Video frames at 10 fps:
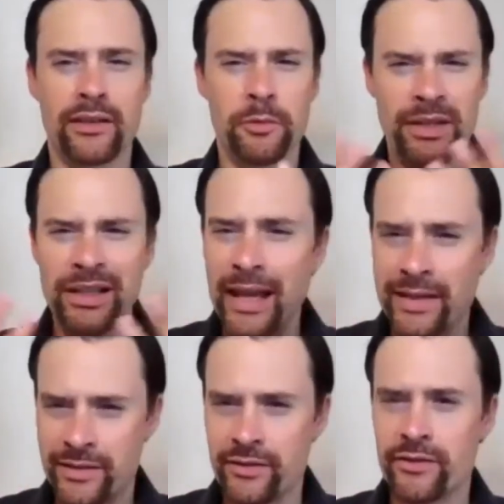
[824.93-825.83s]
There would be
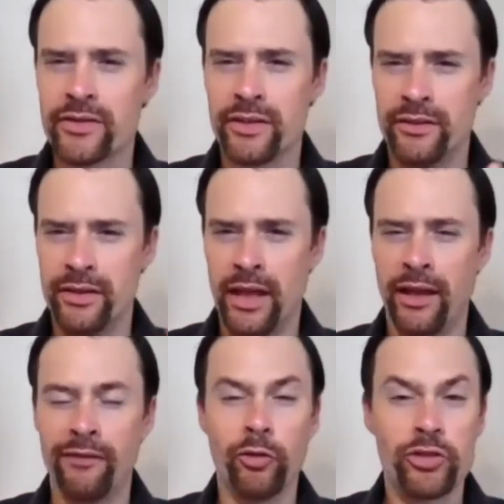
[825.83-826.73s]
lessons in
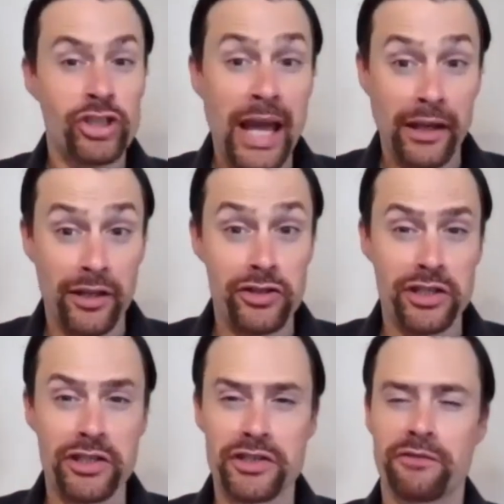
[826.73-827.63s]
there or
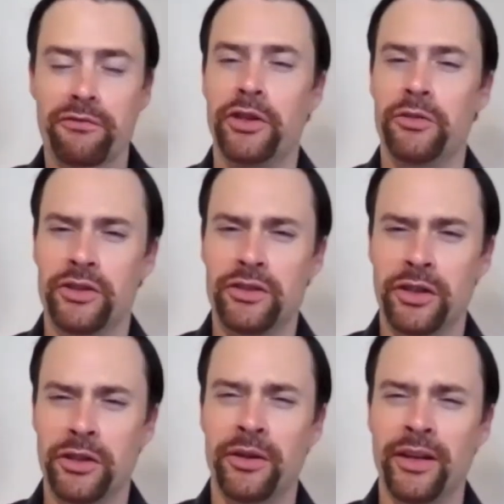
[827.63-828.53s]
challenges for you to
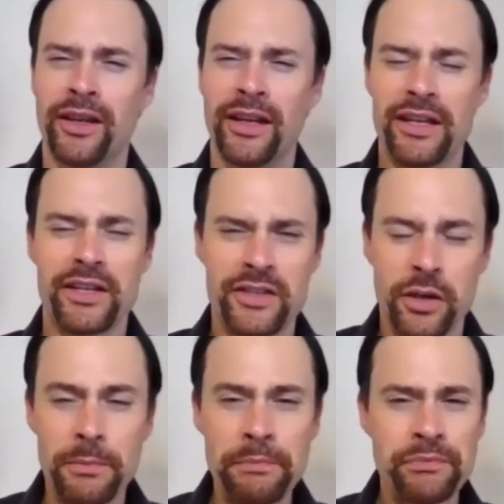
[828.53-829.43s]
do. So,